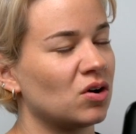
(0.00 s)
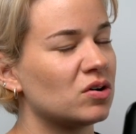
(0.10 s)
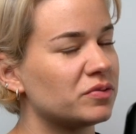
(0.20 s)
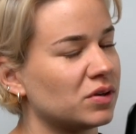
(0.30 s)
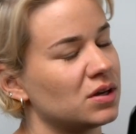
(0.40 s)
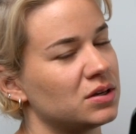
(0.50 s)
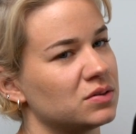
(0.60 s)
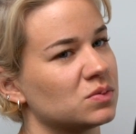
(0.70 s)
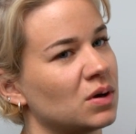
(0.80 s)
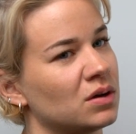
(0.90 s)
offline
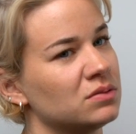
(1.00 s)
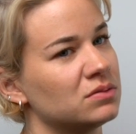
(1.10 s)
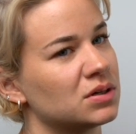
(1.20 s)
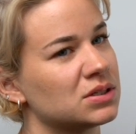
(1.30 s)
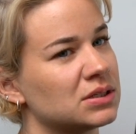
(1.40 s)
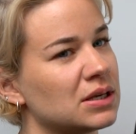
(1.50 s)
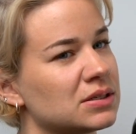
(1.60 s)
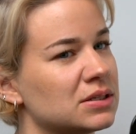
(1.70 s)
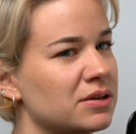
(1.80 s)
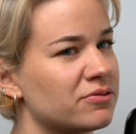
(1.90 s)
as well, because there's a
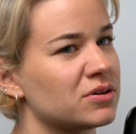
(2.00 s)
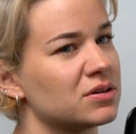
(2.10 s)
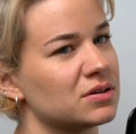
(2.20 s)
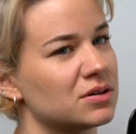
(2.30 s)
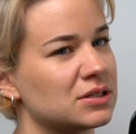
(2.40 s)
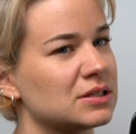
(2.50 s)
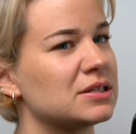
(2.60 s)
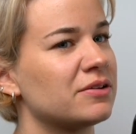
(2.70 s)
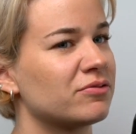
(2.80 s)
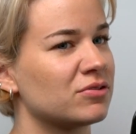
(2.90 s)
different
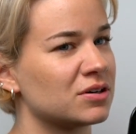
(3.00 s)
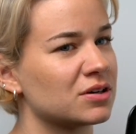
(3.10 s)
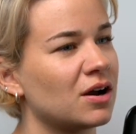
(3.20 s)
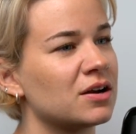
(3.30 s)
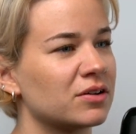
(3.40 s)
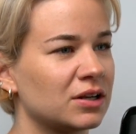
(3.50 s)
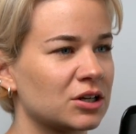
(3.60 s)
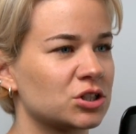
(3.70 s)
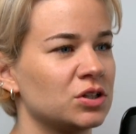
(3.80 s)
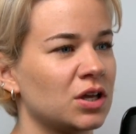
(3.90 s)
kind of
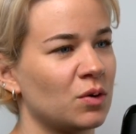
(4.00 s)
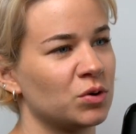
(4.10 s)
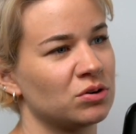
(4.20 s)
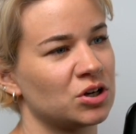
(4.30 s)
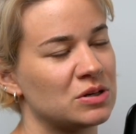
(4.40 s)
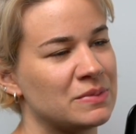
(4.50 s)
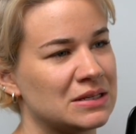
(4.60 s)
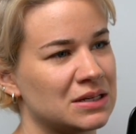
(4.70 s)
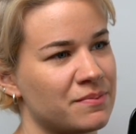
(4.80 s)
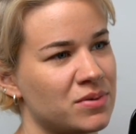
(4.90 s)
connection you get when you're actually meeting in